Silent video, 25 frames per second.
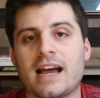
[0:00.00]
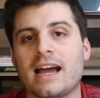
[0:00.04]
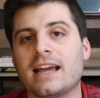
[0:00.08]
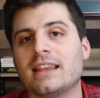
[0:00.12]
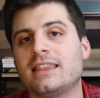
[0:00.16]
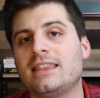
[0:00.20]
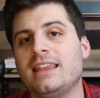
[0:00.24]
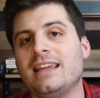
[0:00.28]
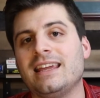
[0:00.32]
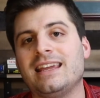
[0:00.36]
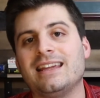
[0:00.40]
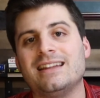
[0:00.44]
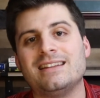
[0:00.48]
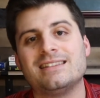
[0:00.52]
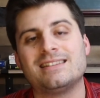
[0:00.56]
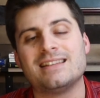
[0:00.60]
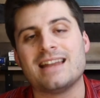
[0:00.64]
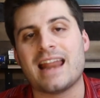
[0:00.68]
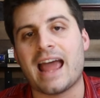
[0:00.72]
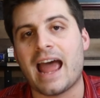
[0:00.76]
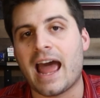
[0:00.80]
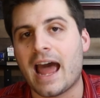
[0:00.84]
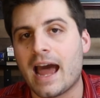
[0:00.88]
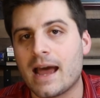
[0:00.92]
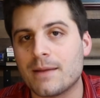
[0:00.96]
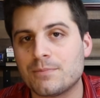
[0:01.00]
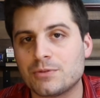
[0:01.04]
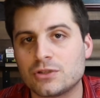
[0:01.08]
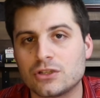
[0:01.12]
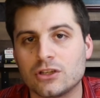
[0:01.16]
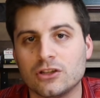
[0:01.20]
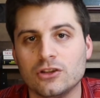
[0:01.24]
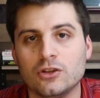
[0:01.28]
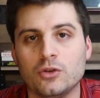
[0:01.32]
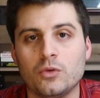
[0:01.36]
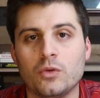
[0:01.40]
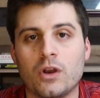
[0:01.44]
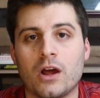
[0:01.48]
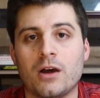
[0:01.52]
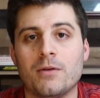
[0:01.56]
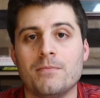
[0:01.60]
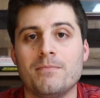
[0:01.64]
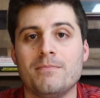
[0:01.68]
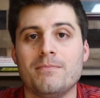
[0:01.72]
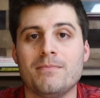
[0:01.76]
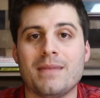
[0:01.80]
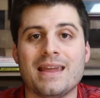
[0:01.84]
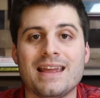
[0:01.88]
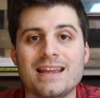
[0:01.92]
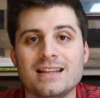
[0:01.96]
I think it is an absolute
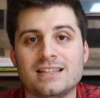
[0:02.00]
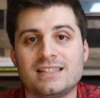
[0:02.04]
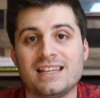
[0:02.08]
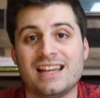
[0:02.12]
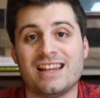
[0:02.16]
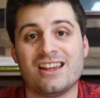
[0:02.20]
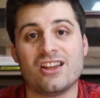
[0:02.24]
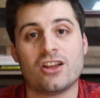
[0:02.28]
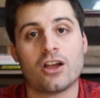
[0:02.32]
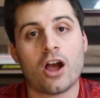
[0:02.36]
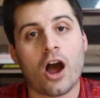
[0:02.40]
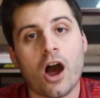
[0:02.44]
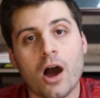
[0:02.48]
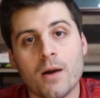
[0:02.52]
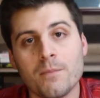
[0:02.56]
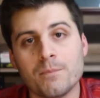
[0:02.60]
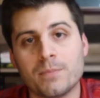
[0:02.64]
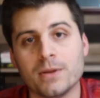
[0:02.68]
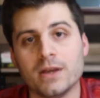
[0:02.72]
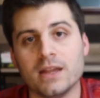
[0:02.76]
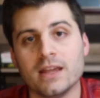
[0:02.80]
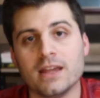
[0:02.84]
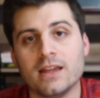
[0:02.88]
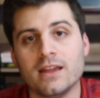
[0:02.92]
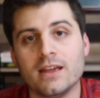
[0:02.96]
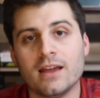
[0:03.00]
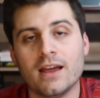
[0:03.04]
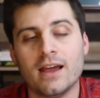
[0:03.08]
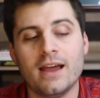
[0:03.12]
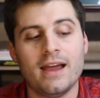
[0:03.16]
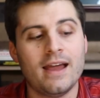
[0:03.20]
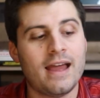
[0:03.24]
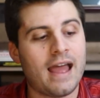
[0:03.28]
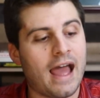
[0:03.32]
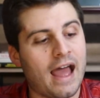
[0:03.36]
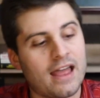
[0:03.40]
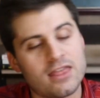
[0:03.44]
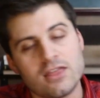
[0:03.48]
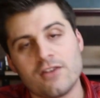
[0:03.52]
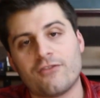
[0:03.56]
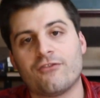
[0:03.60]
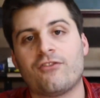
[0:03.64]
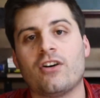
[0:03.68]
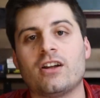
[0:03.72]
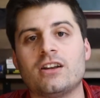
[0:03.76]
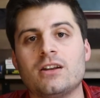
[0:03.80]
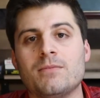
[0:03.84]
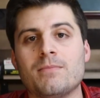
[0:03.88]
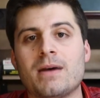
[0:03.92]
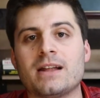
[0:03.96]
amazing company, and the
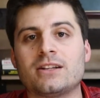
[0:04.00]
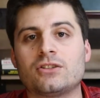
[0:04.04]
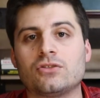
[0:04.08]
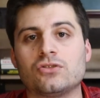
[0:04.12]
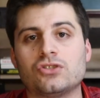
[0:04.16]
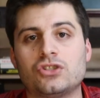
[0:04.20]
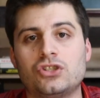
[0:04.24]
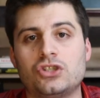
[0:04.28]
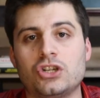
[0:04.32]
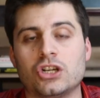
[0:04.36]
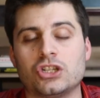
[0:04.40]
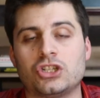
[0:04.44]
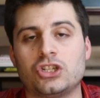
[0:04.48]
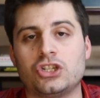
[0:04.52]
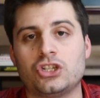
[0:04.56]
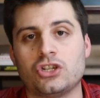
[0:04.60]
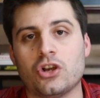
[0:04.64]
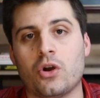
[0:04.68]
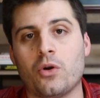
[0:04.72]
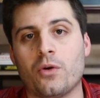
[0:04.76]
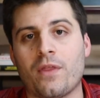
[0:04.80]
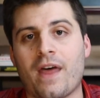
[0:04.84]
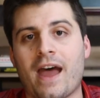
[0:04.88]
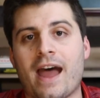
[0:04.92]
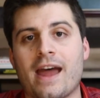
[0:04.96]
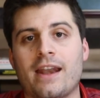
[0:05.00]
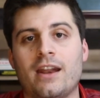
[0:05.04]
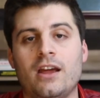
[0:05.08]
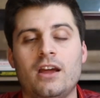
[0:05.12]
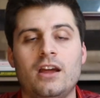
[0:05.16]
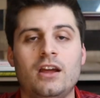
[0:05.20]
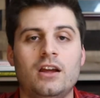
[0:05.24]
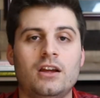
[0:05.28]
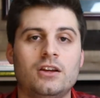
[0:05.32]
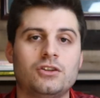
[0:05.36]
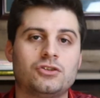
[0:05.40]
fundamentals just show that.